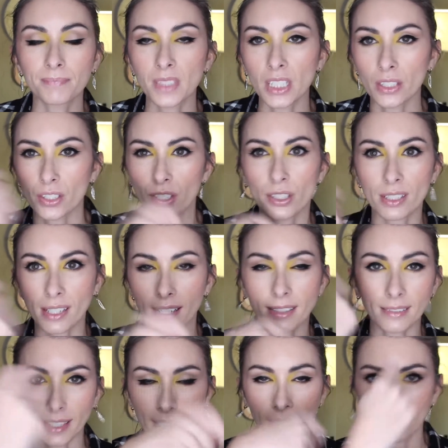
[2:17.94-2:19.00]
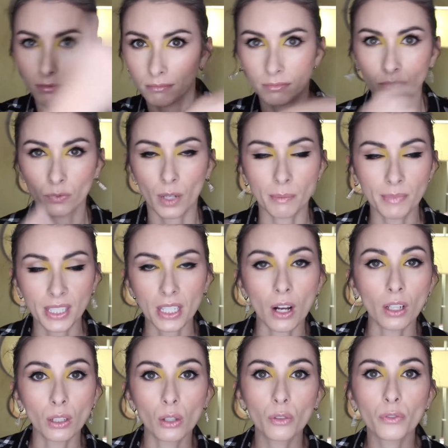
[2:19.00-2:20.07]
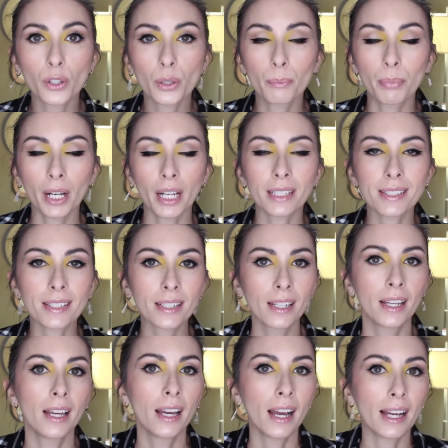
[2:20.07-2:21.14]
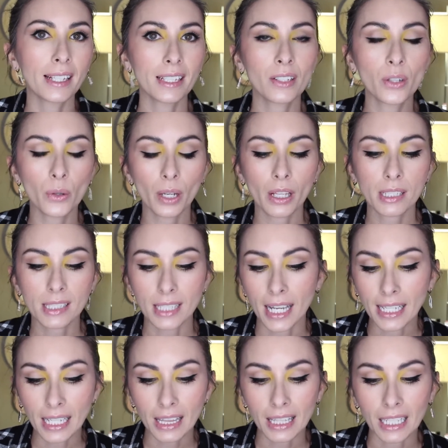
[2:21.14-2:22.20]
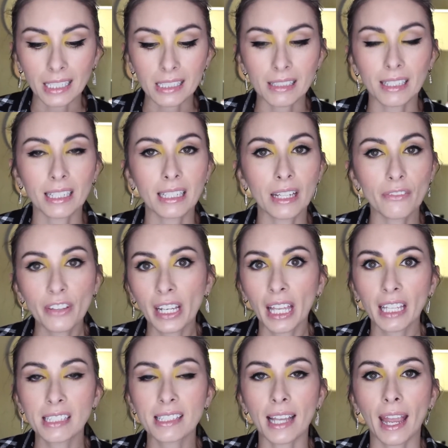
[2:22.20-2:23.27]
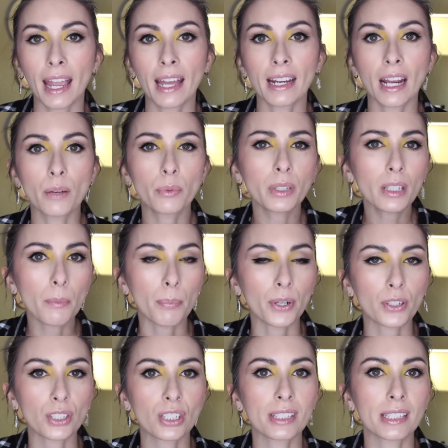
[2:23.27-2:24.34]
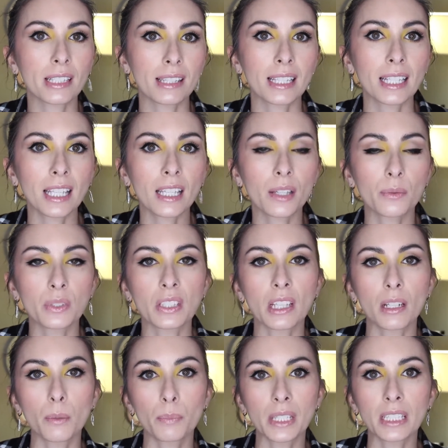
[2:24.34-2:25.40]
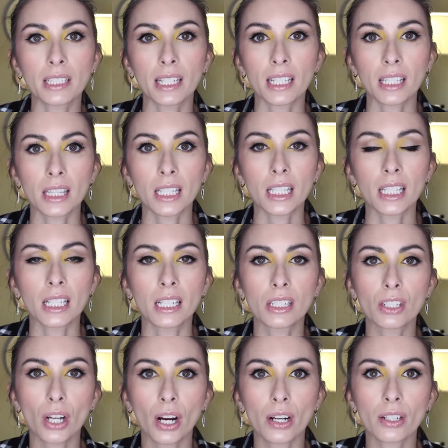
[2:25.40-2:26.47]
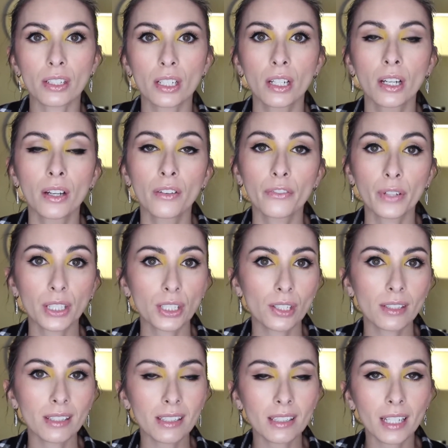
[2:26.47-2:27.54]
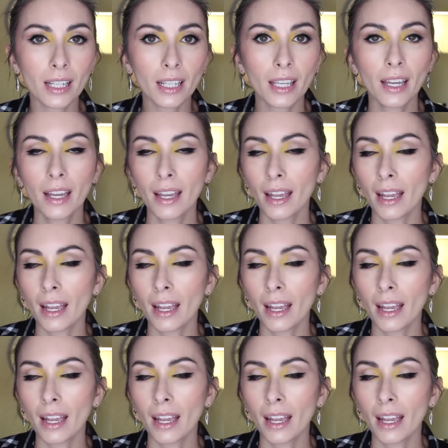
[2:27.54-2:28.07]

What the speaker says: you know, you just kind of like rubbed it all over, but I didn't notice anything significant, and I really purchased it thinking it was going to be like the Tarte friction stick,